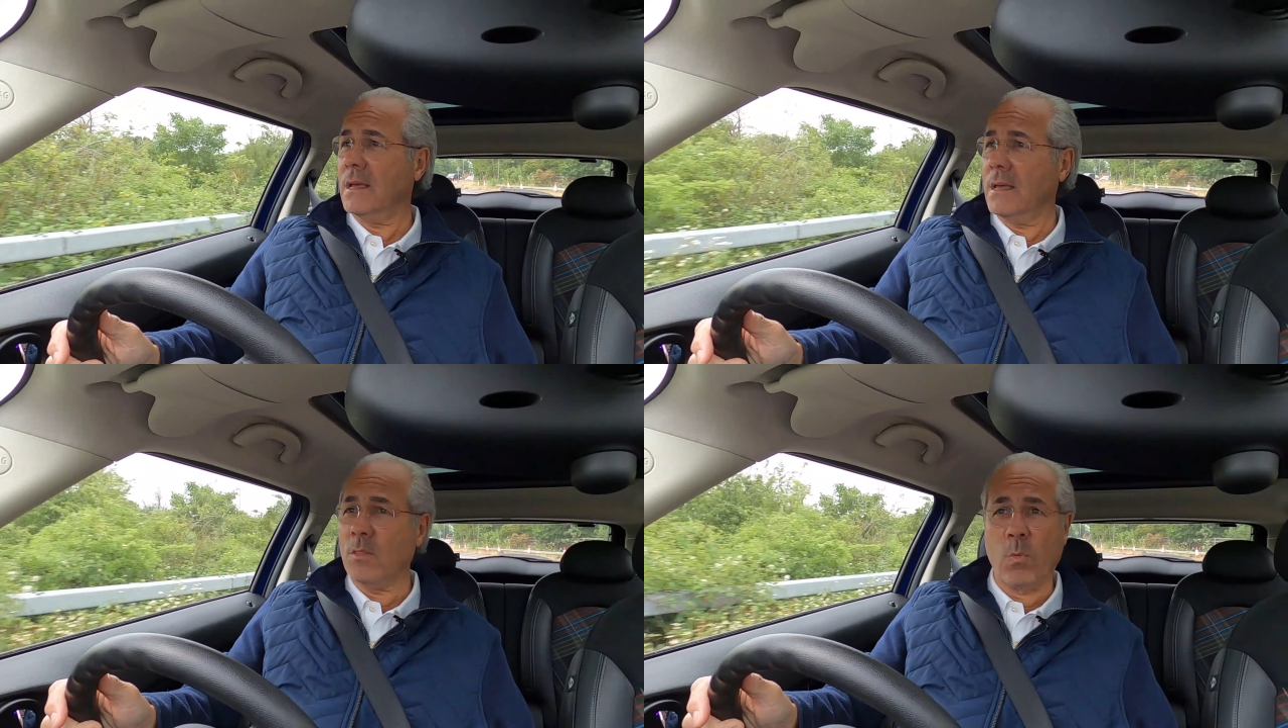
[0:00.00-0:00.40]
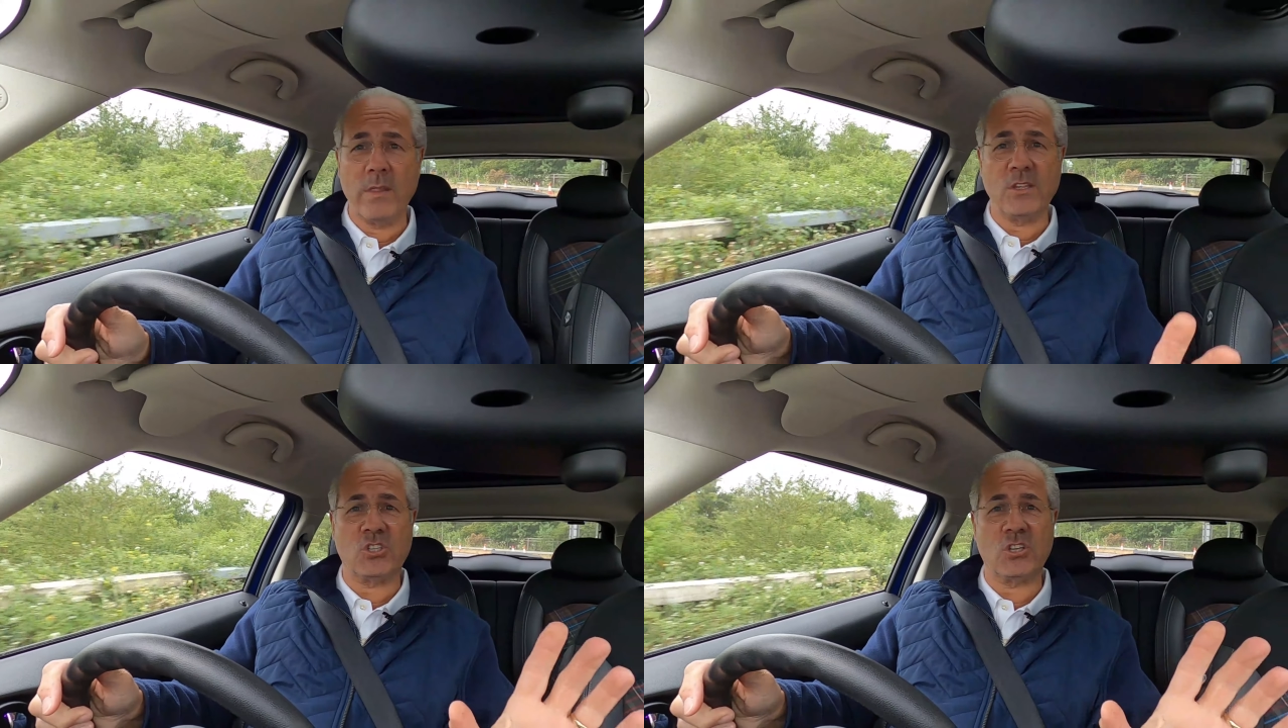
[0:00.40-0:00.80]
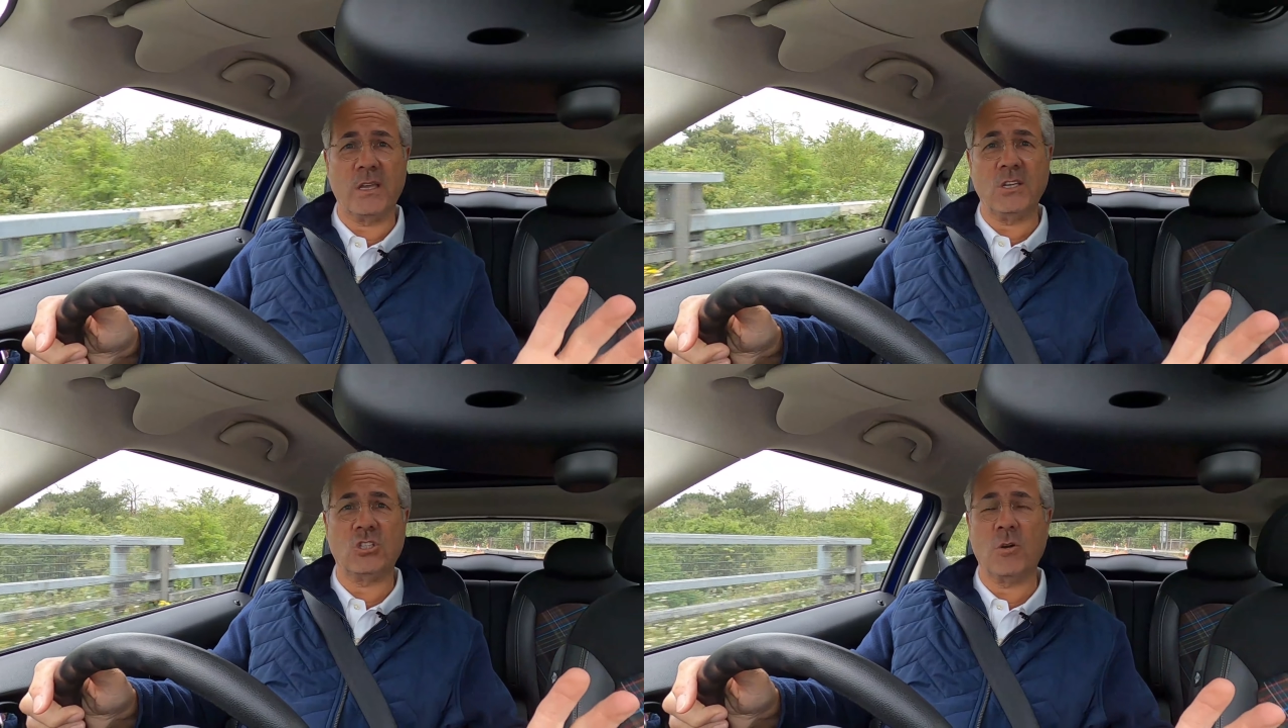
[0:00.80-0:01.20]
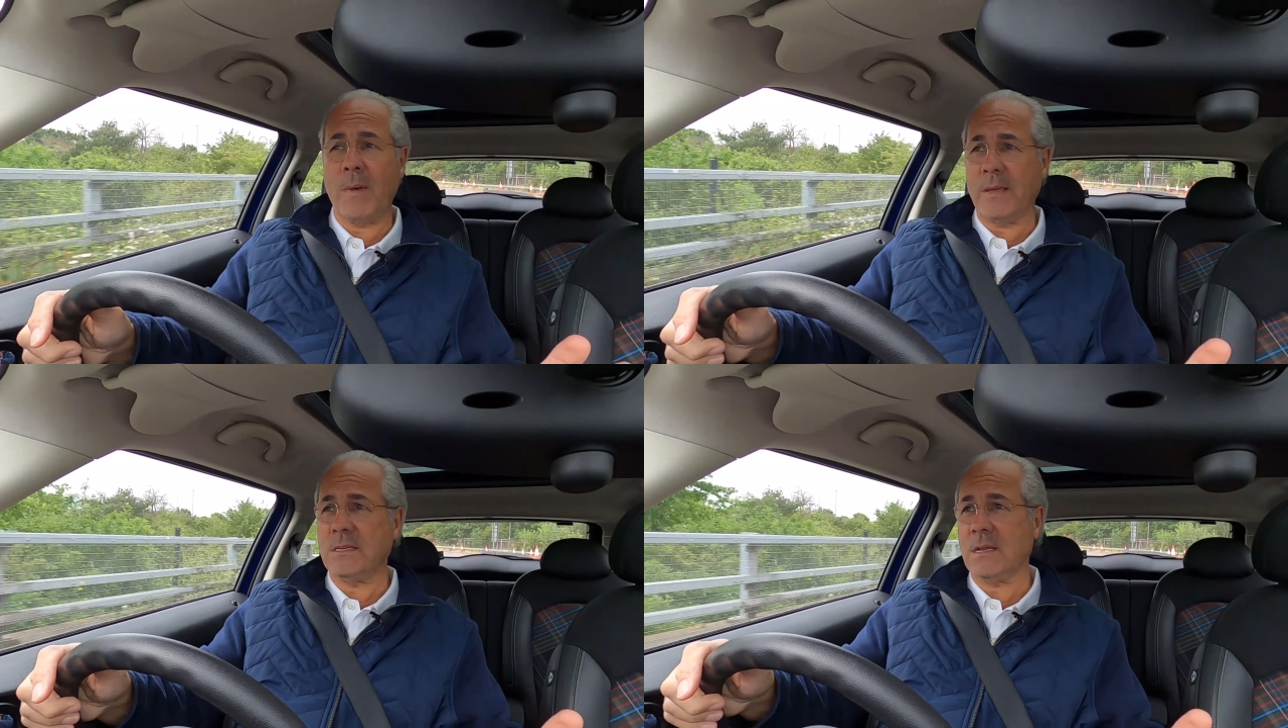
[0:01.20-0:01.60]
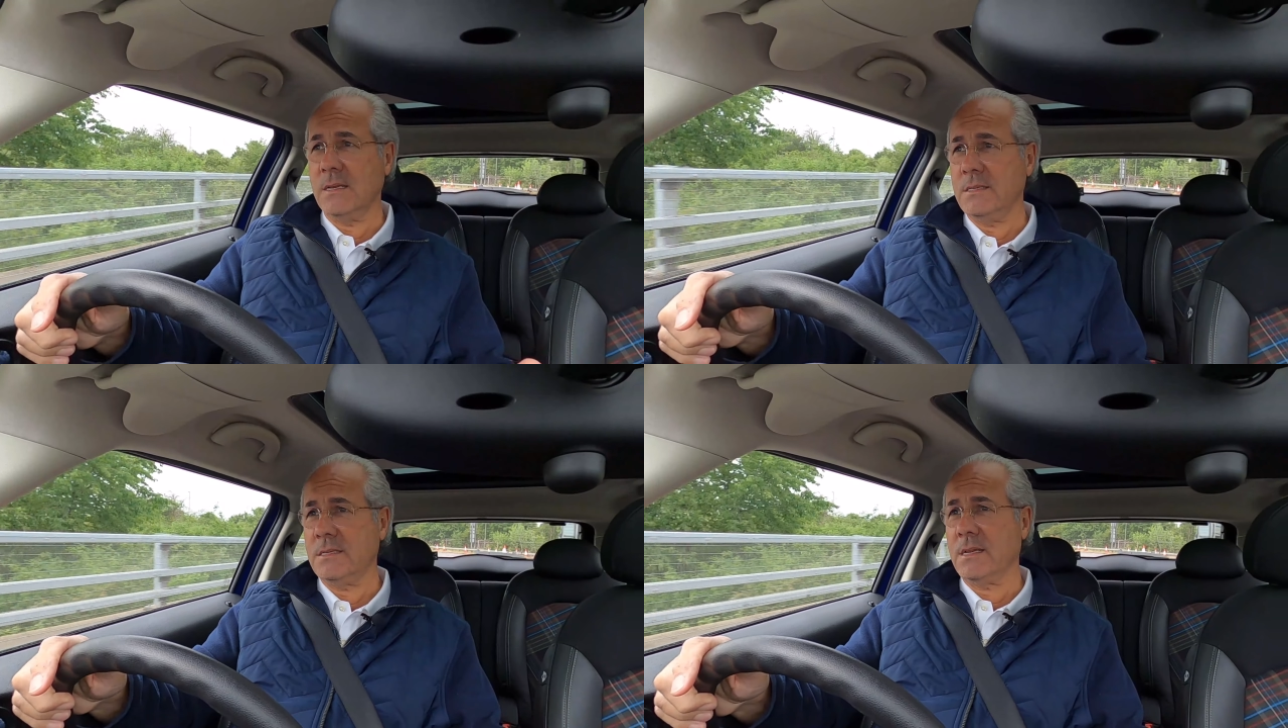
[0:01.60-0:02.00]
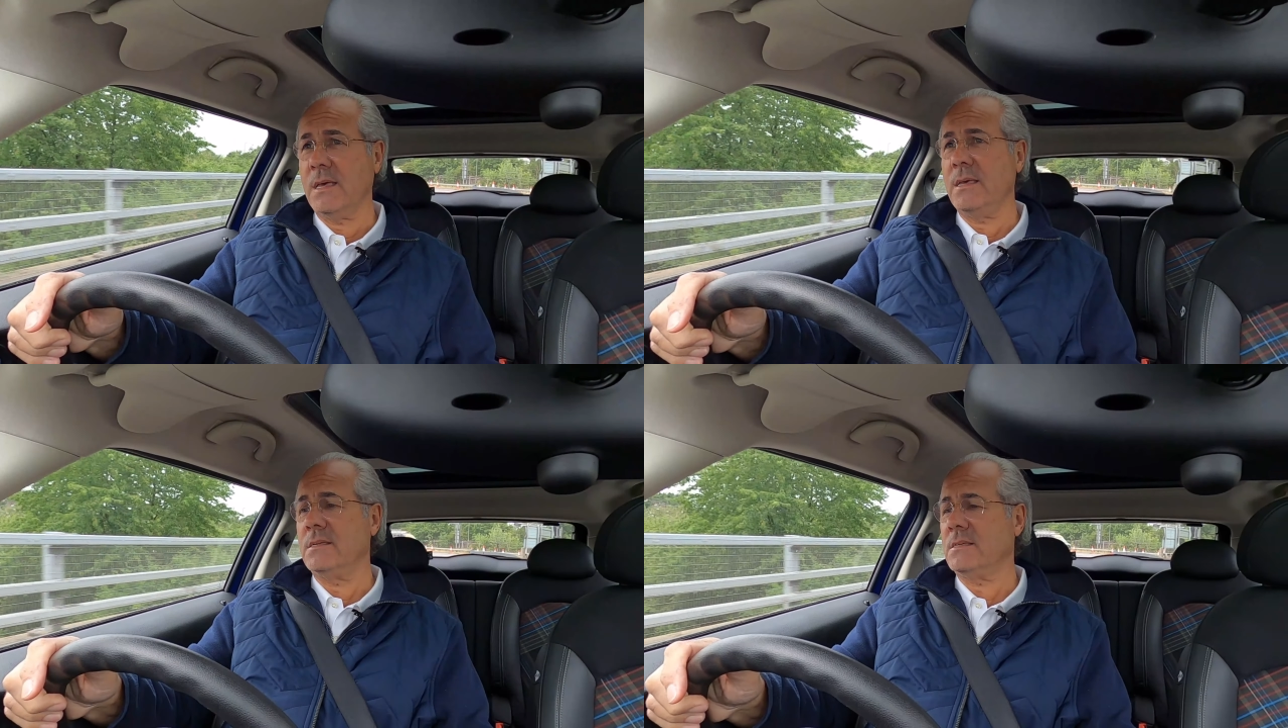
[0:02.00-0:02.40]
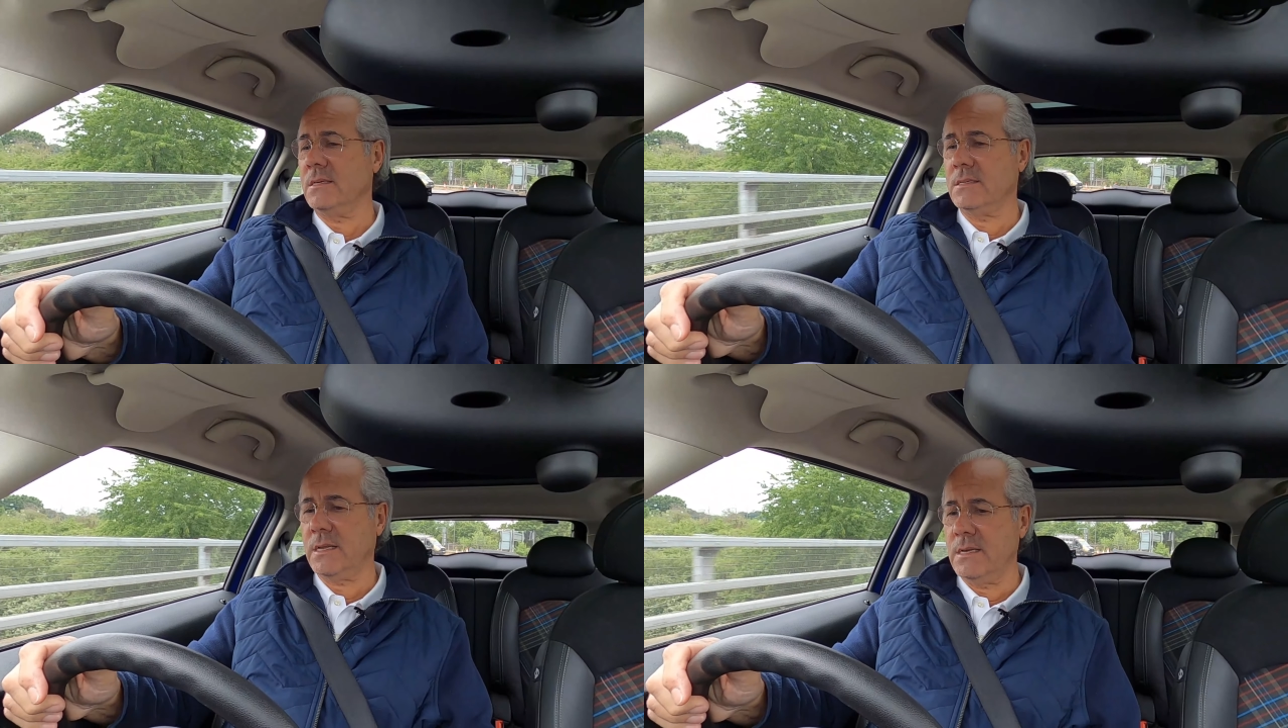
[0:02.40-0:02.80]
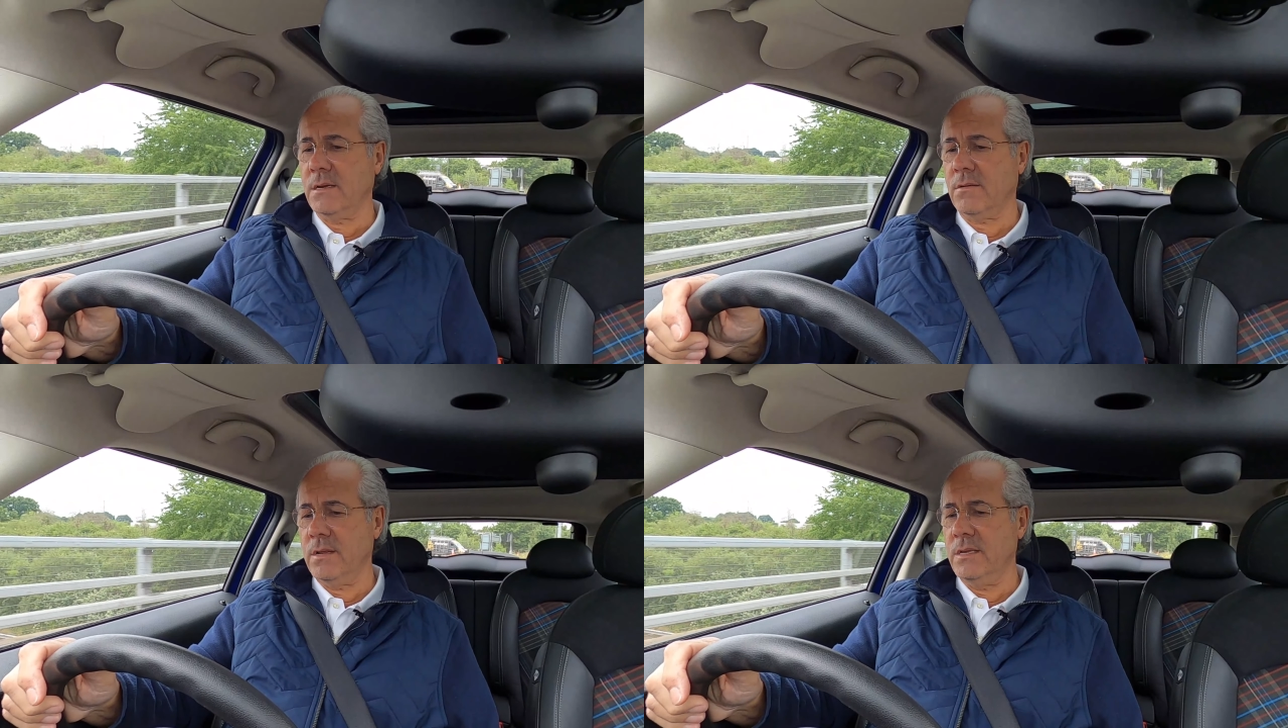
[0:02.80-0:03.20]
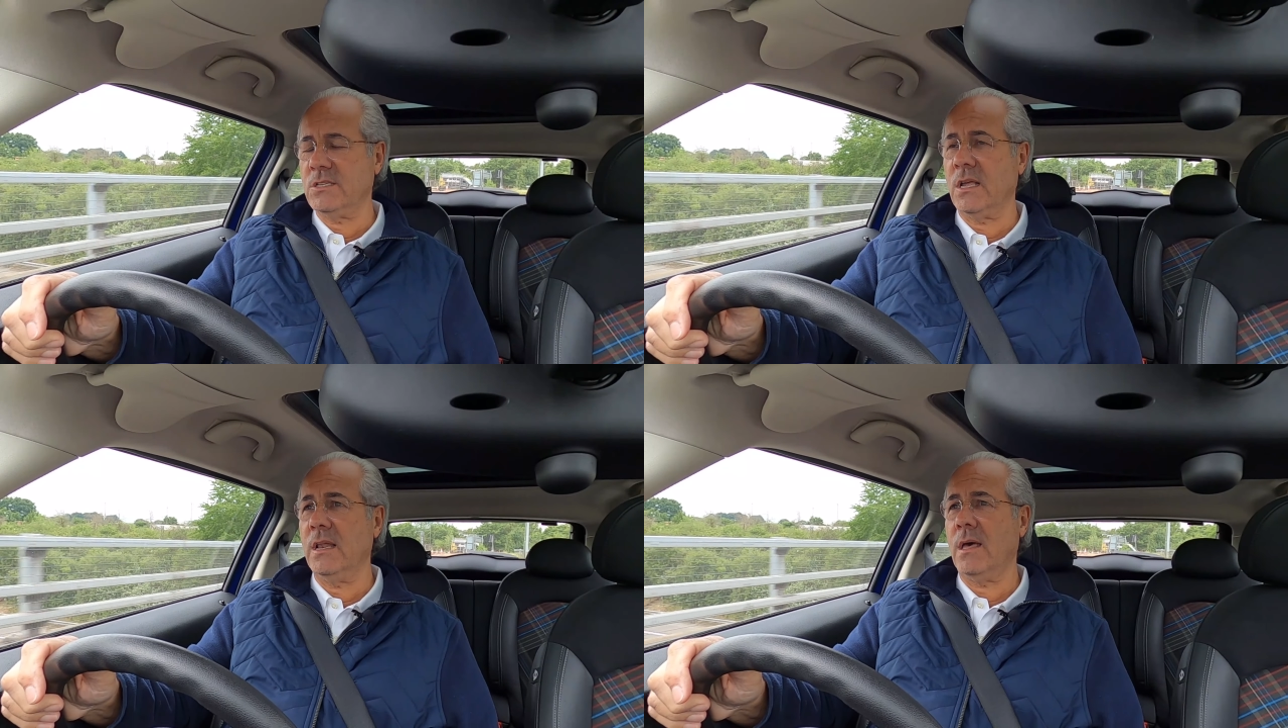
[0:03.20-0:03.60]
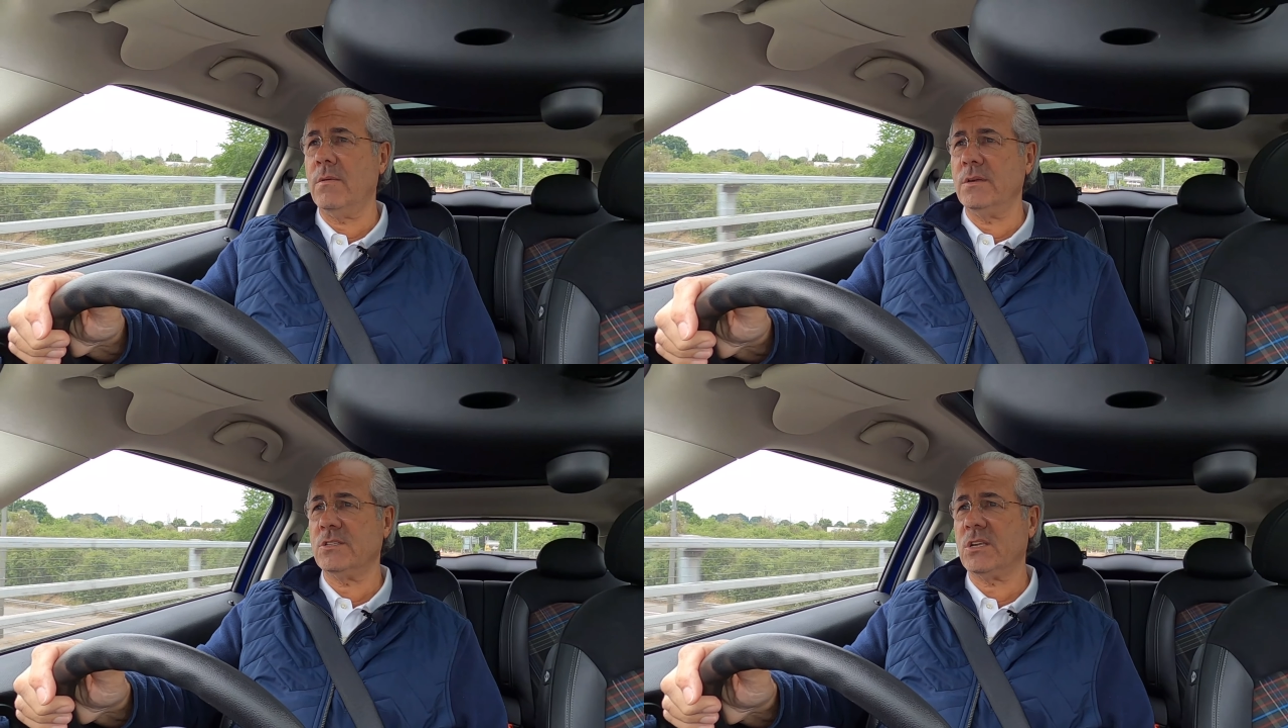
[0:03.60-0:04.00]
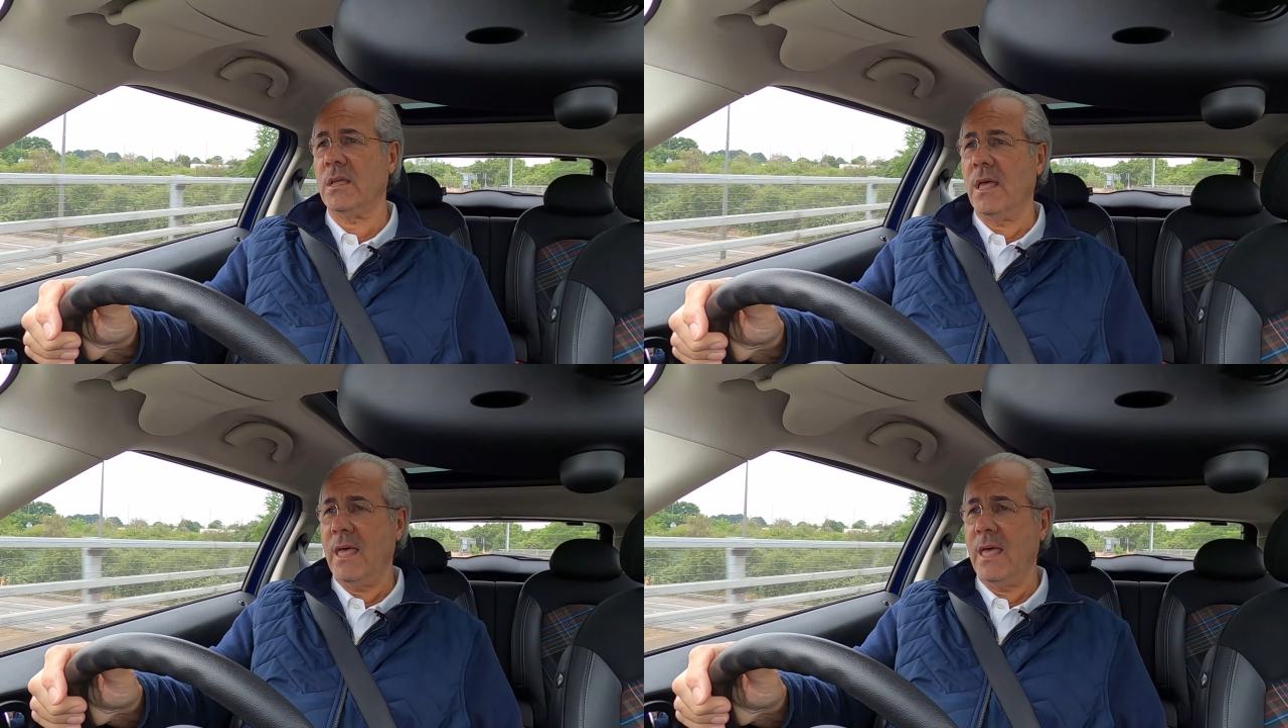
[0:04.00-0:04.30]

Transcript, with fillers: Uh, the weather's changed dramatically today. It's uh, ten degrees lower. It's